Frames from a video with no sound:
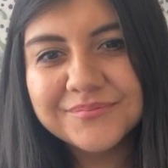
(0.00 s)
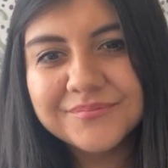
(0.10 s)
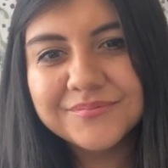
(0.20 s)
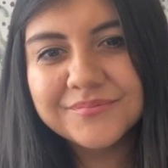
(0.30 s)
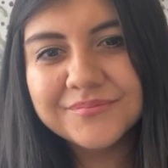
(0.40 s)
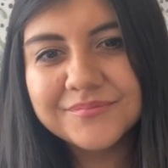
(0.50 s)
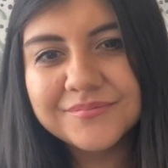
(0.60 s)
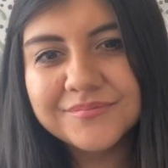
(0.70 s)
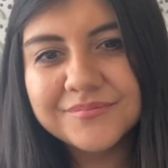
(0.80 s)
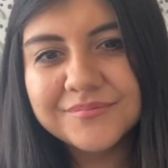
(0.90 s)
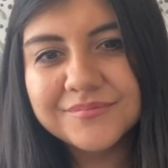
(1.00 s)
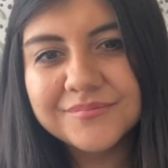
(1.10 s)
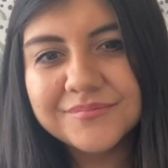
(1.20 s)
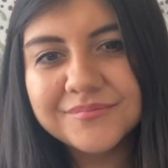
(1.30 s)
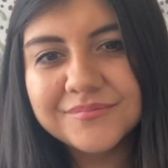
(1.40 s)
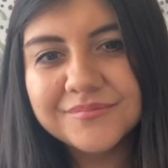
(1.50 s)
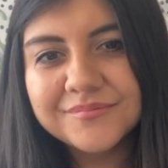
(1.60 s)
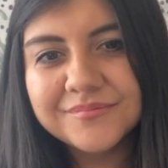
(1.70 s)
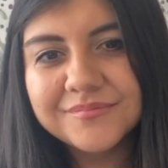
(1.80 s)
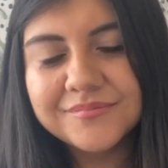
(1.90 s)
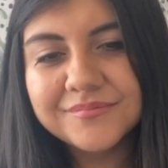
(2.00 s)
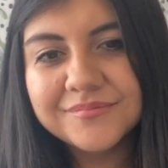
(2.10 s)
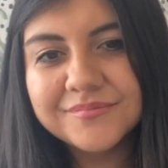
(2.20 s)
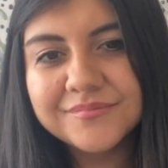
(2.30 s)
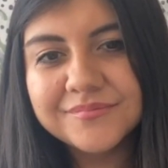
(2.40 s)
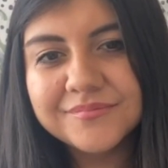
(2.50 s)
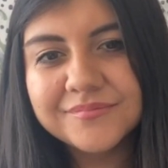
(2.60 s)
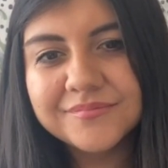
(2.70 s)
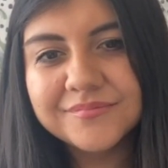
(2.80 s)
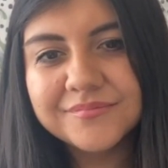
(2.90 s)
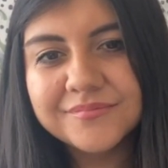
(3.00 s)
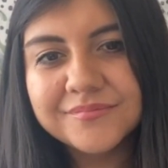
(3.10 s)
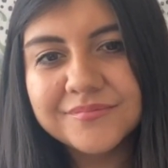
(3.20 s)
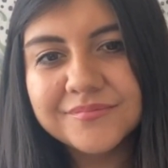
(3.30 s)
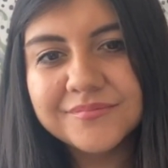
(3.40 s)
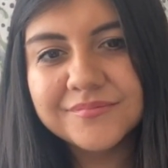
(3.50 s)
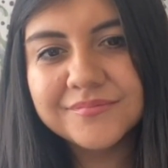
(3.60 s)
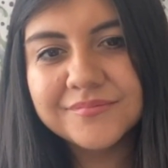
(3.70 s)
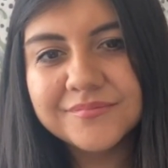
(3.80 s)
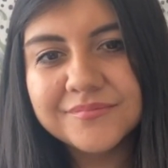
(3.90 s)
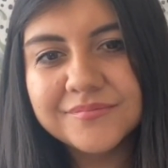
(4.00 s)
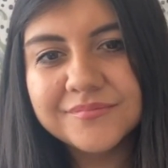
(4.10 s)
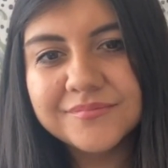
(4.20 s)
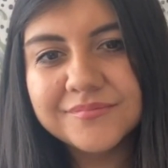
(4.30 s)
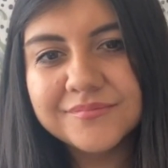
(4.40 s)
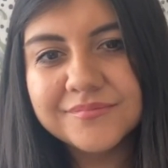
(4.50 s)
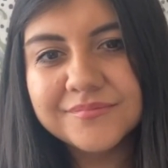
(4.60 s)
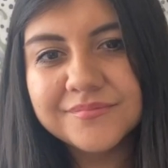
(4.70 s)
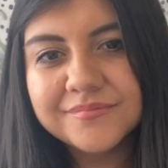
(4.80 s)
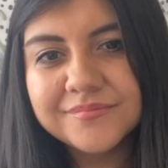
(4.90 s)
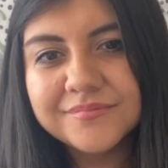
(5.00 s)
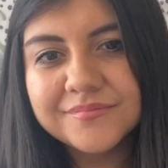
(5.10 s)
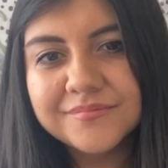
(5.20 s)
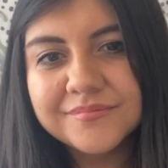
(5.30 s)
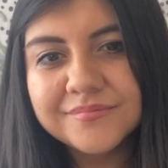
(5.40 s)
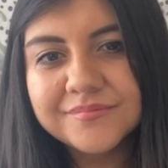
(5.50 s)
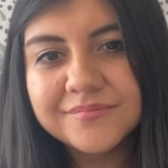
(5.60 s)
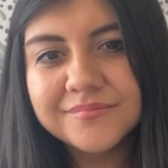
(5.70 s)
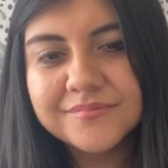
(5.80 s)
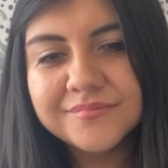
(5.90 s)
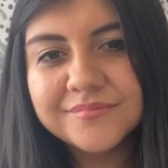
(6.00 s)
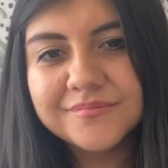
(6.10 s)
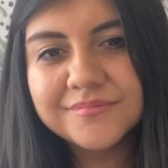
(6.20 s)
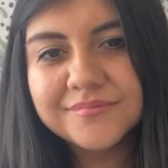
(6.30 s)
(silent)